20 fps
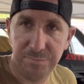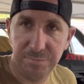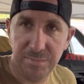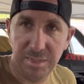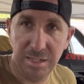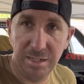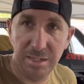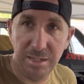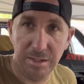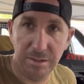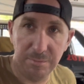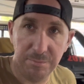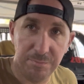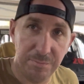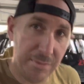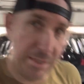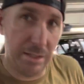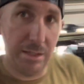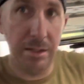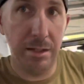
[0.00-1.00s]
Anyhow,
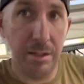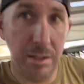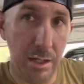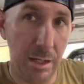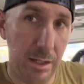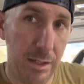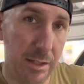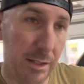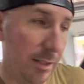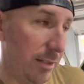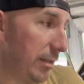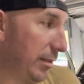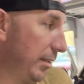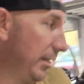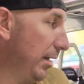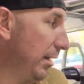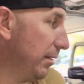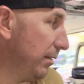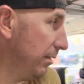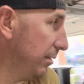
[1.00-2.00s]

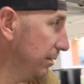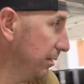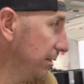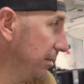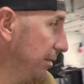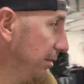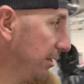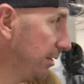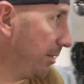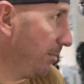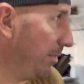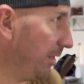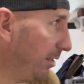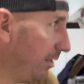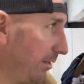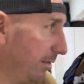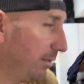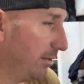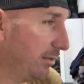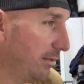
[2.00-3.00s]
yeah, it's coming
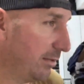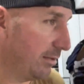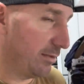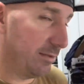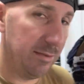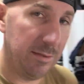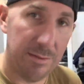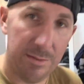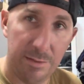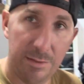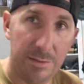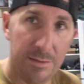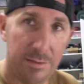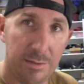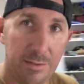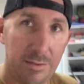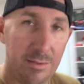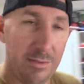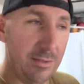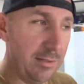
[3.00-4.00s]
along.
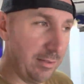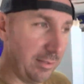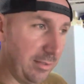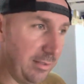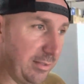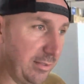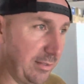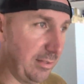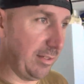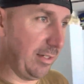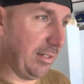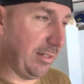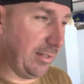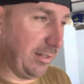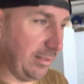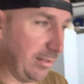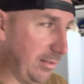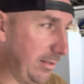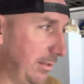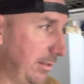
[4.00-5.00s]
This
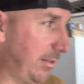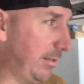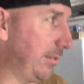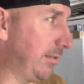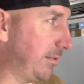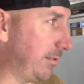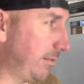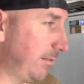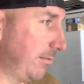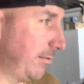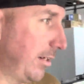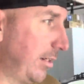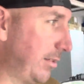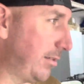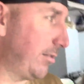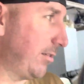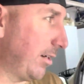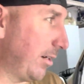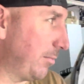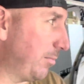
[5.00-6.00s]
is race
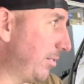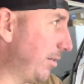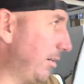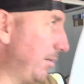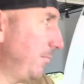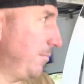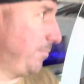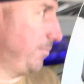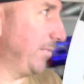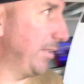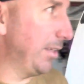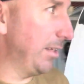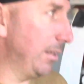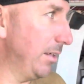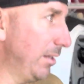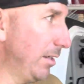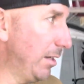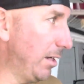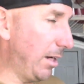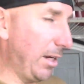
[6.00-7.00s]
trick prep.
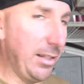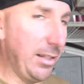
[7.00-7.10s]
I